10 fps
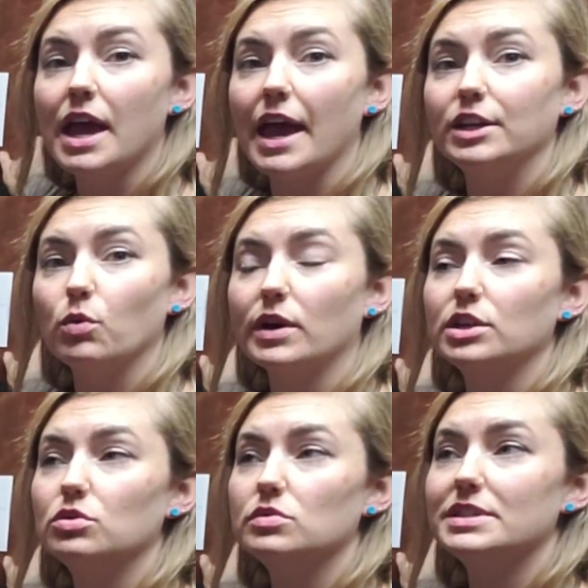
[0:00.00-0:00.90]
And you want to
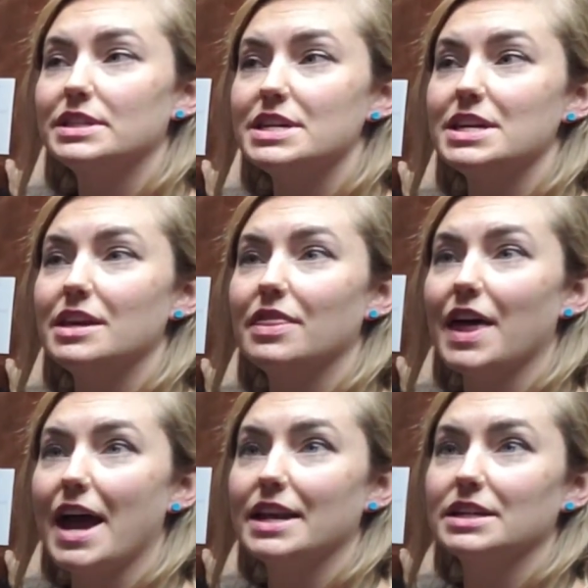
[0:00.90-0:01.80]
use tea
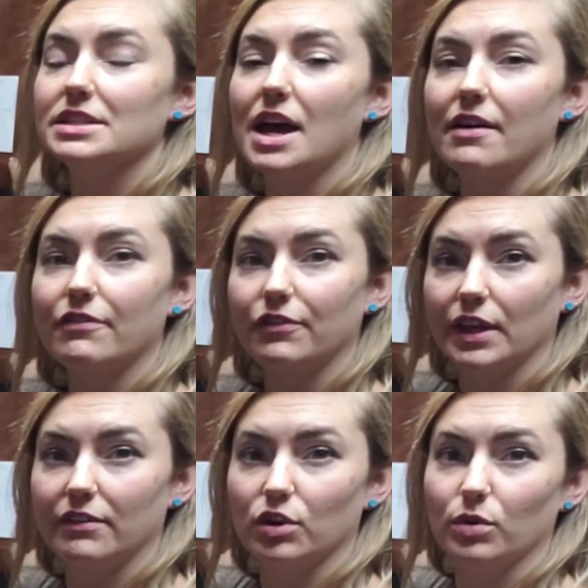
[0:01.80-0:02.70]
that is not
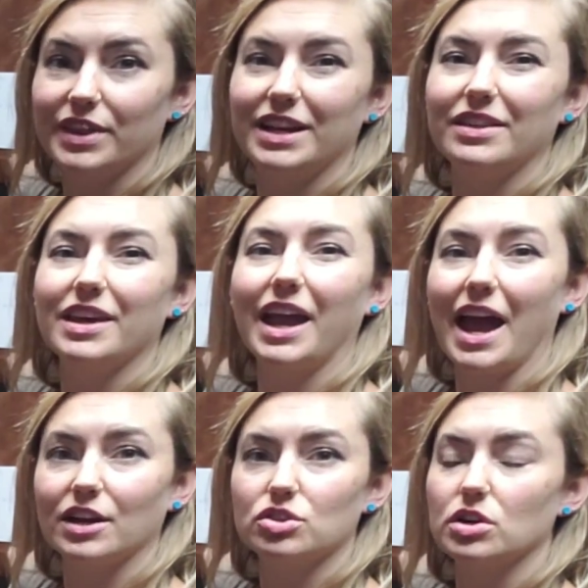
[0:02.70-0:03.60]
flavored with anything
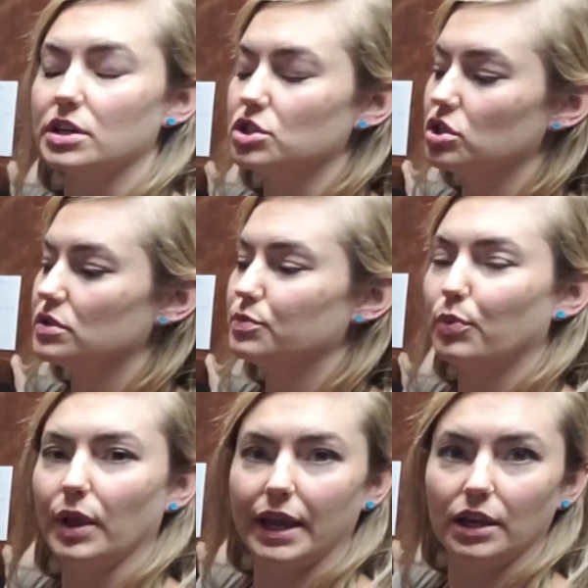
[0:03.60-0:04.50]
extra. It's just
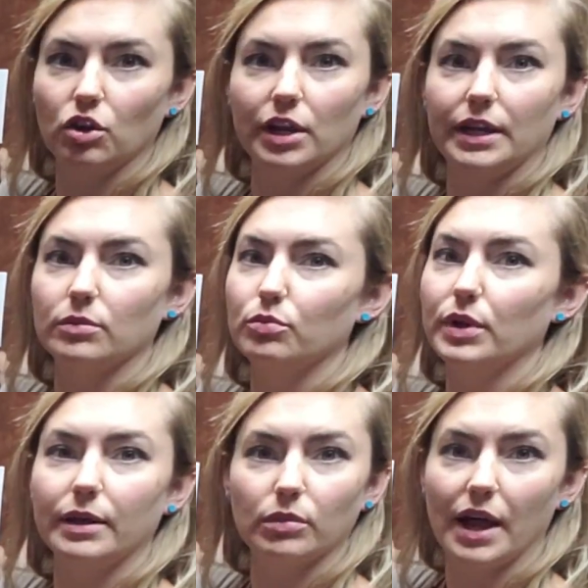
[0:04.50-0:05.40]
plain green,
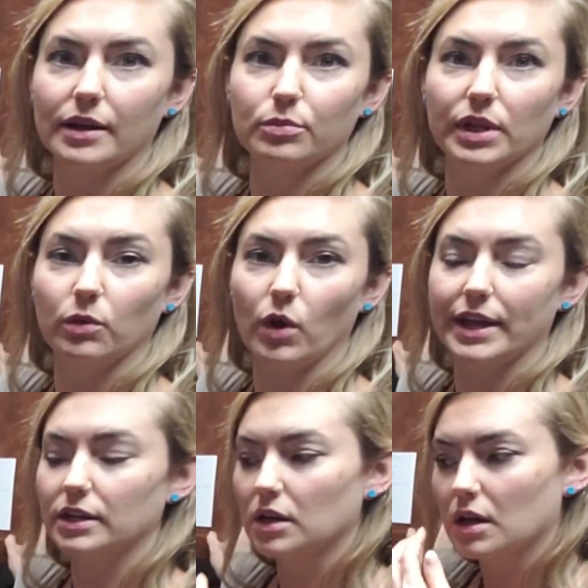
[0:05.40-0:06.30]
plain black, plain
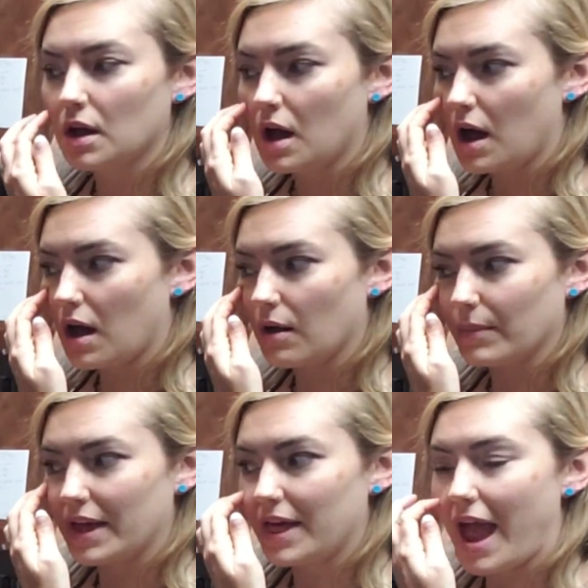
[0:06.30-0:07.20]
white.
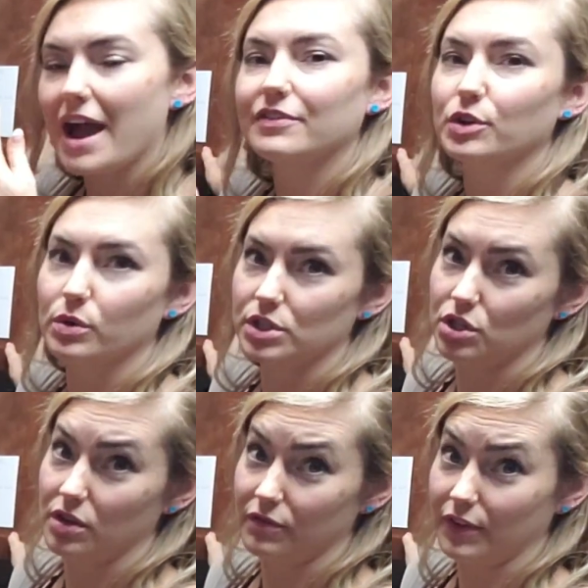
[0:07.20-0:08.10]
Afterwards
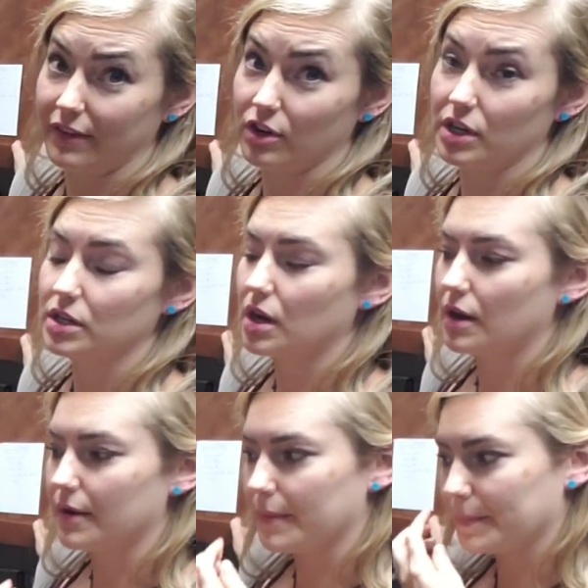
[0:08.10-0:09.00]
you can flavor it,
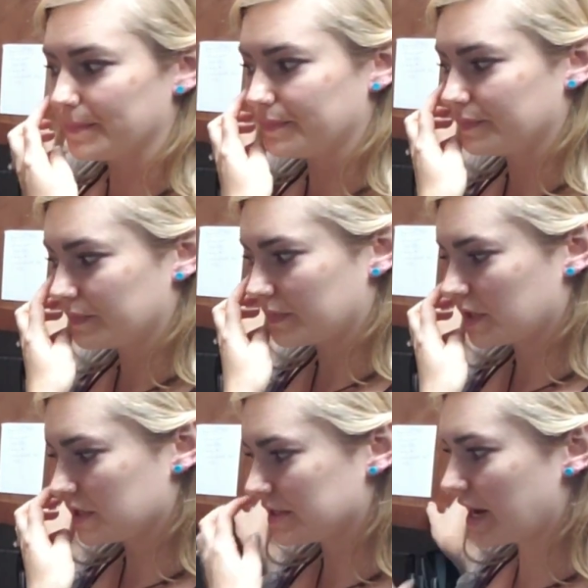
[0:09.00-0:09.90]

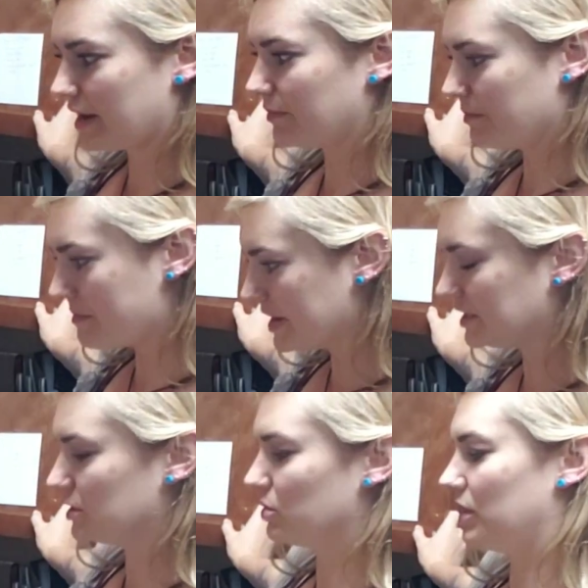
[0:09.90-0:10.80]
because that
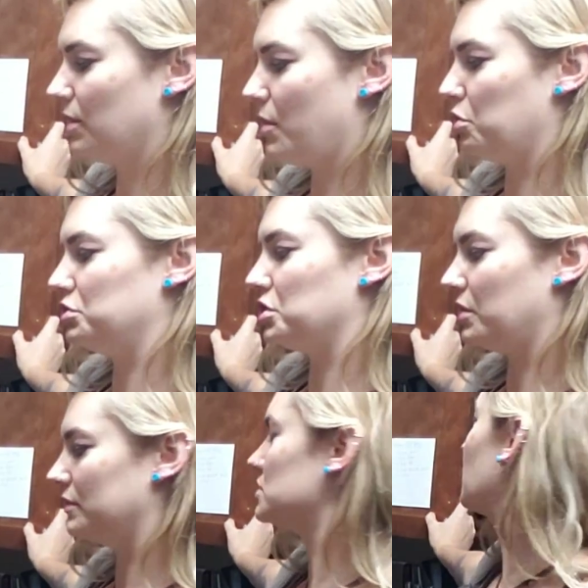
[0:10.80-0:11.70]
messes with the mojo
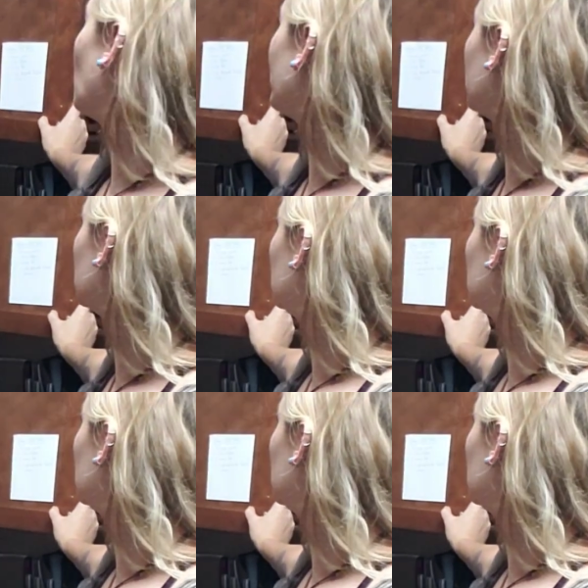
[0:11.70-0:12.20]
of the SCOBY.